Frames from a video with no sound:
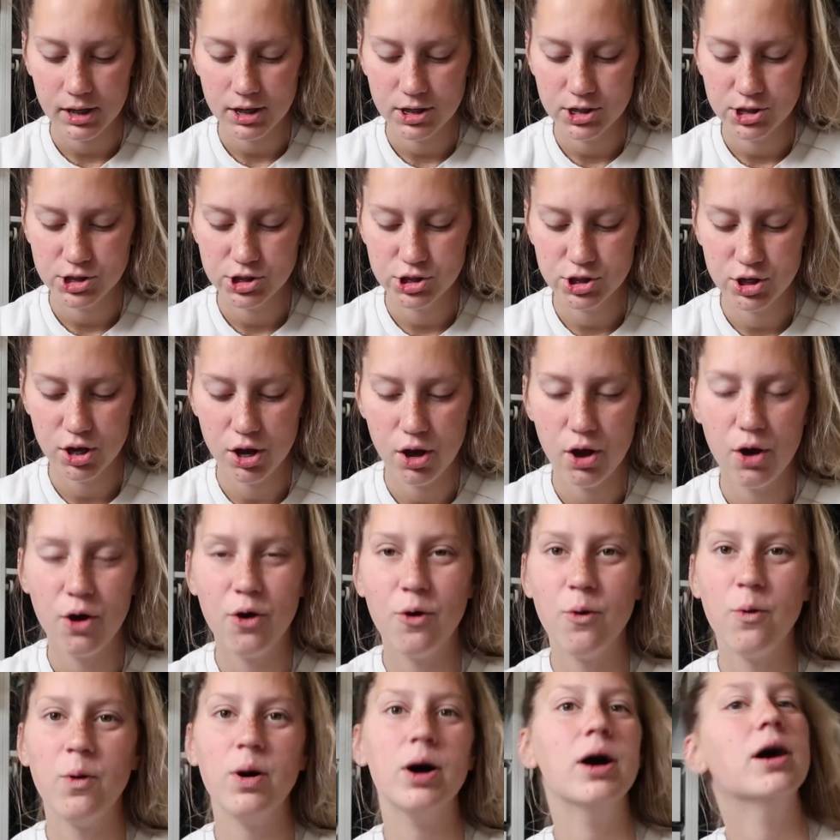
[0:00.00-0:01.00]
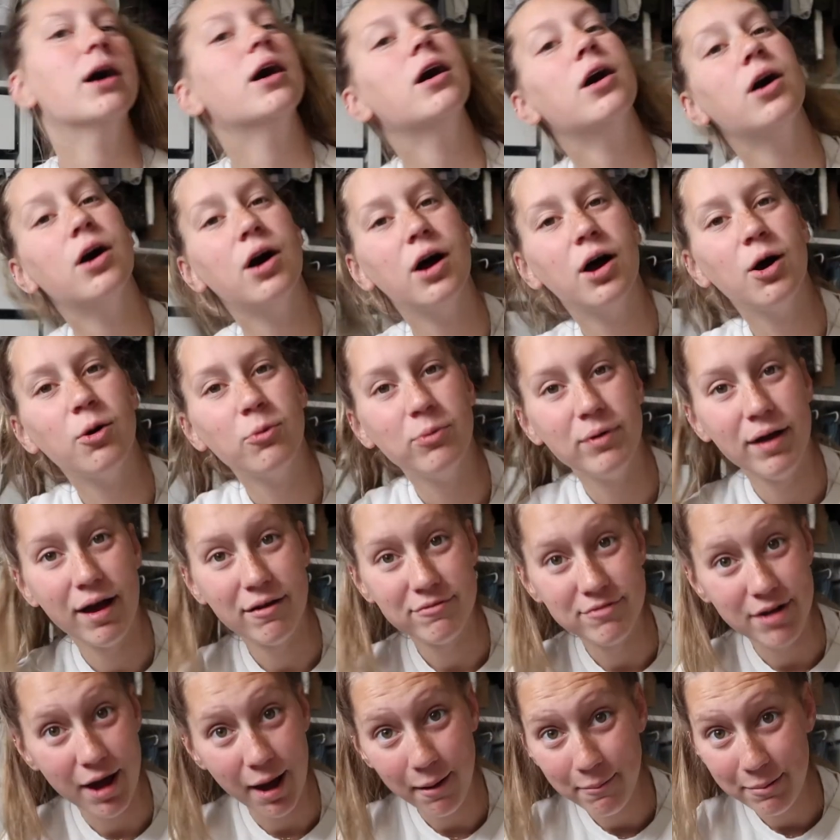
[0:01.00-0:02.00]
so we
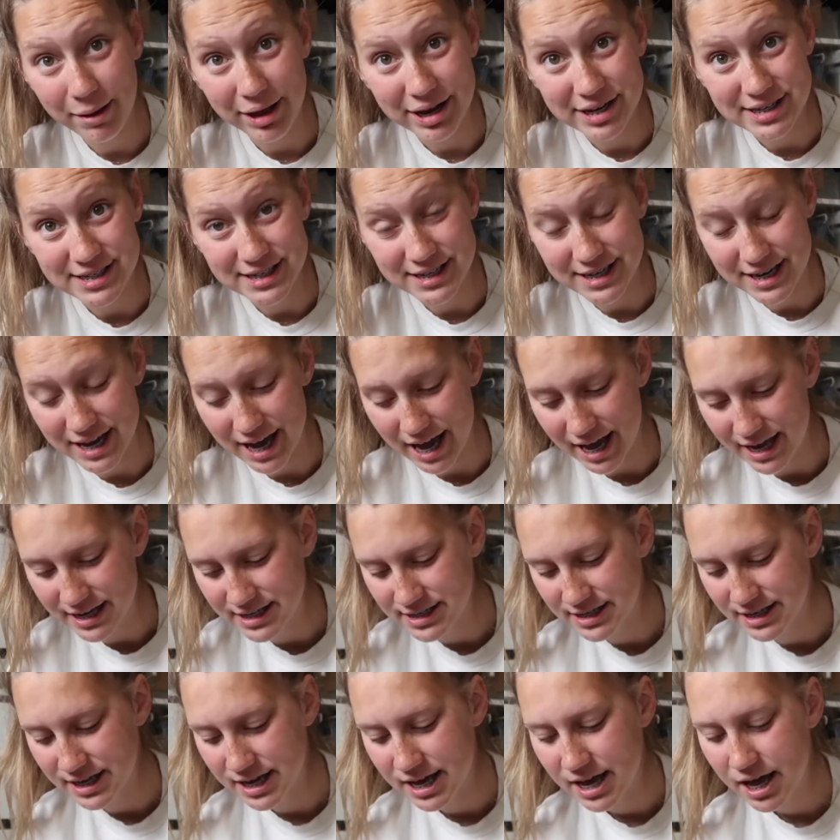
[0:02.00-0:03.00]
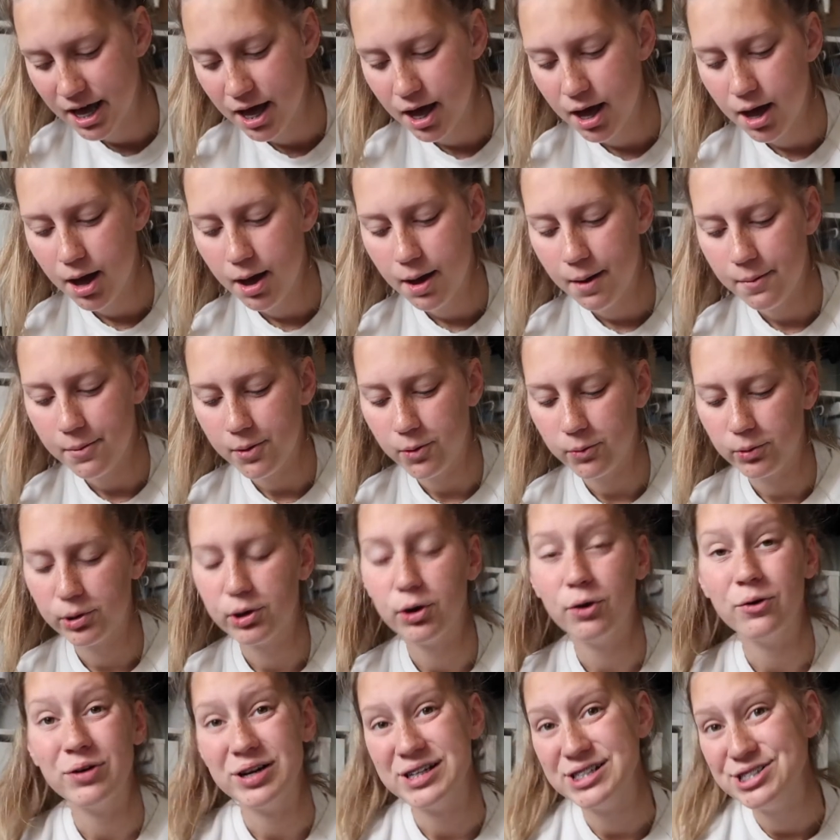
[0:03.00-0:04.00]
have not painted yet. But we're
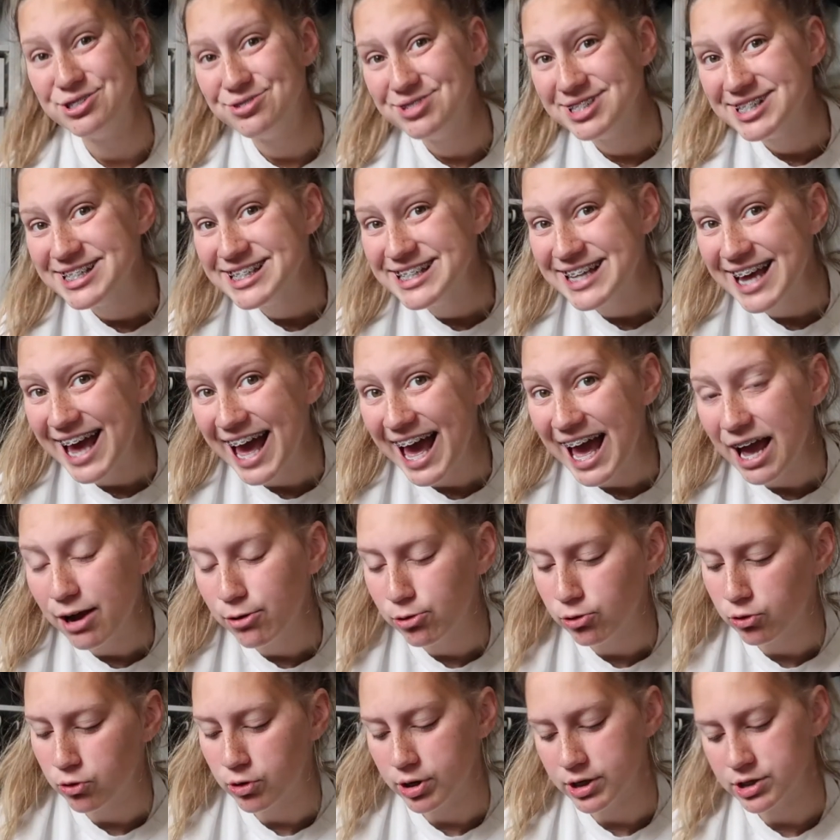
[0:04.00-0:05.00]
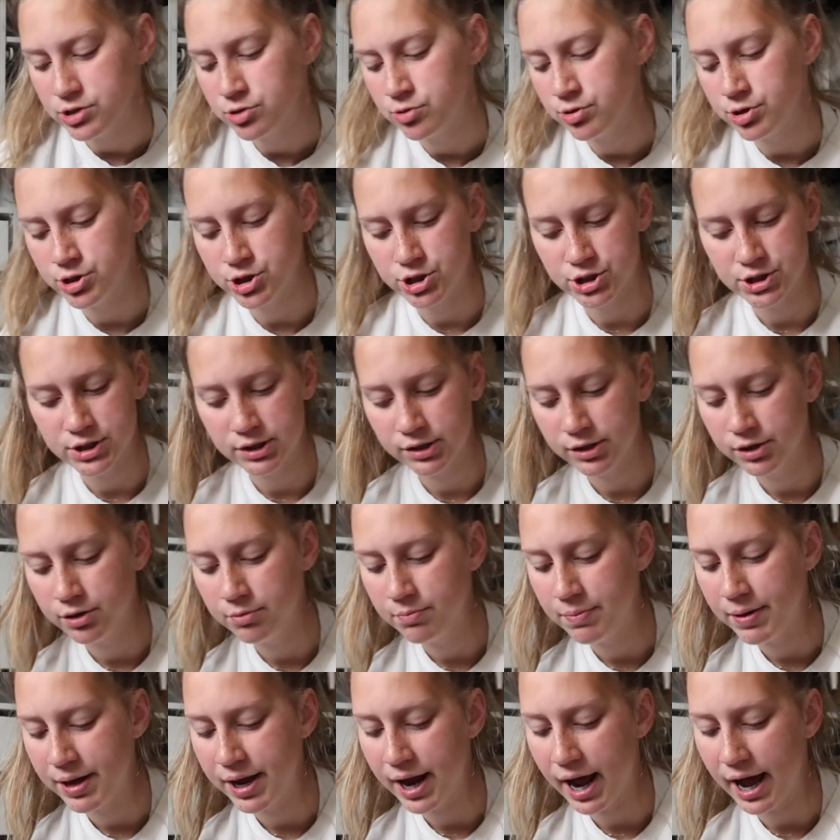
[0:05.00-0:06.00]
going to today. We're going to in just a
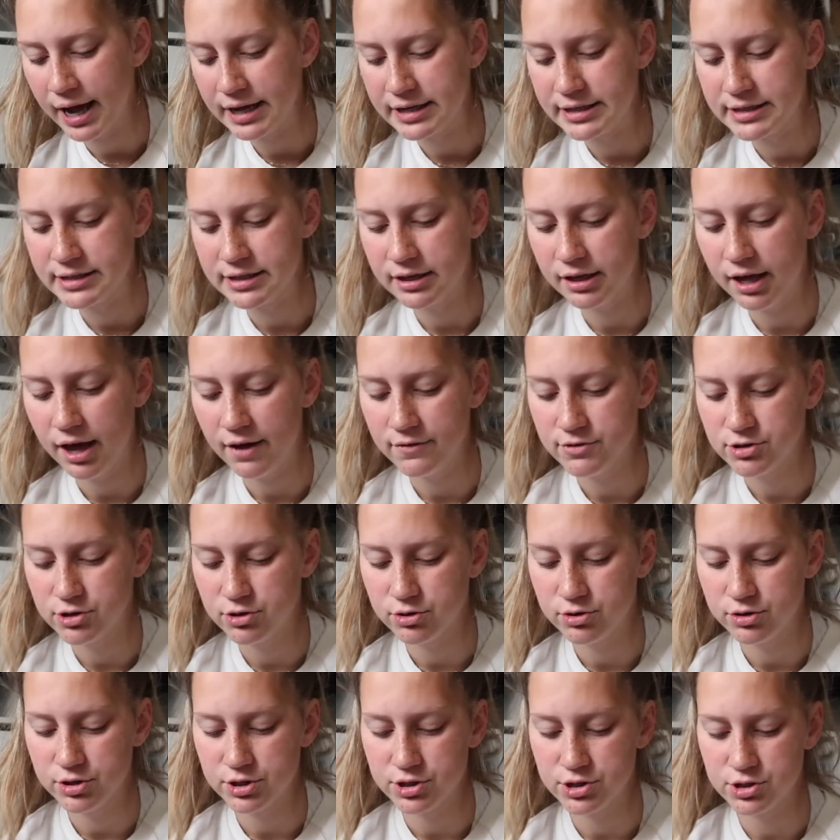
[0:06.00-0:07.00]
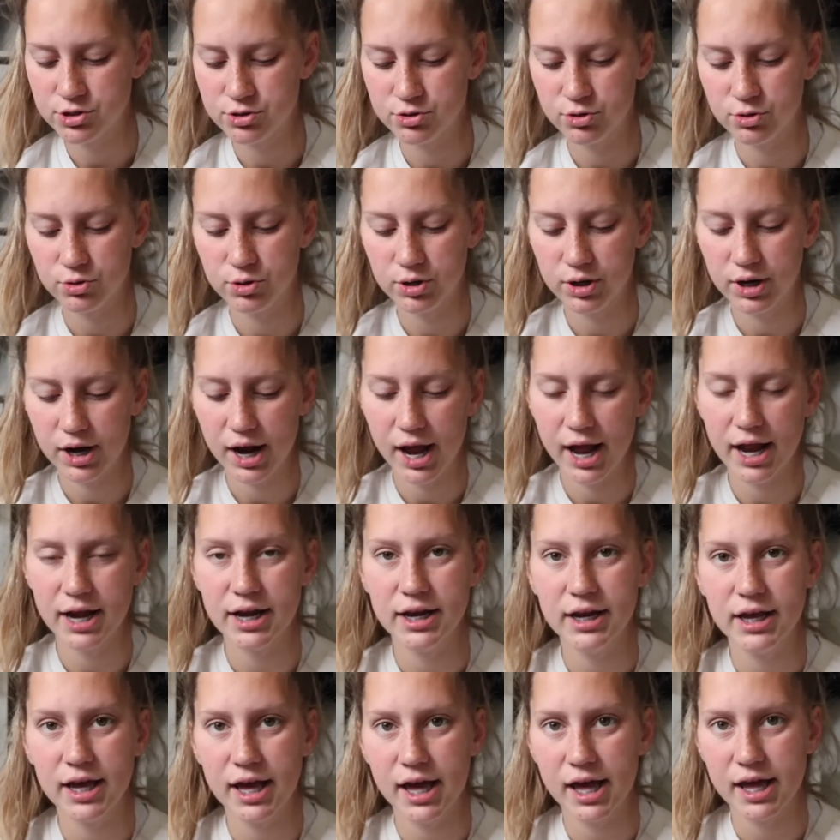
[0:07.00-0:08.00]
little bit. I still have to go to the store
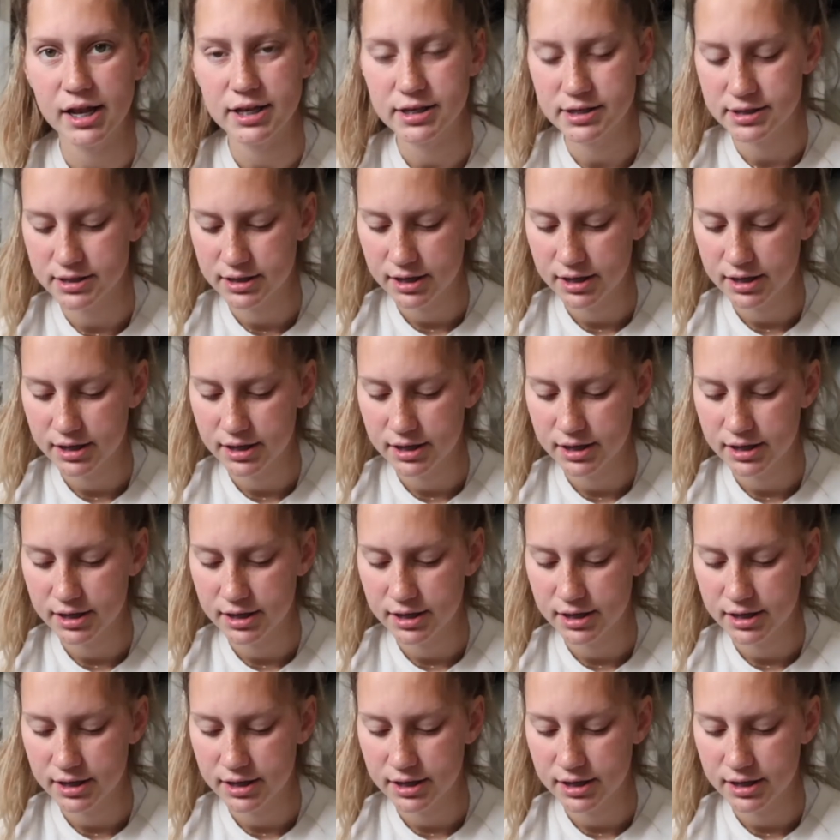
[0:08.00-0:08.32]
and get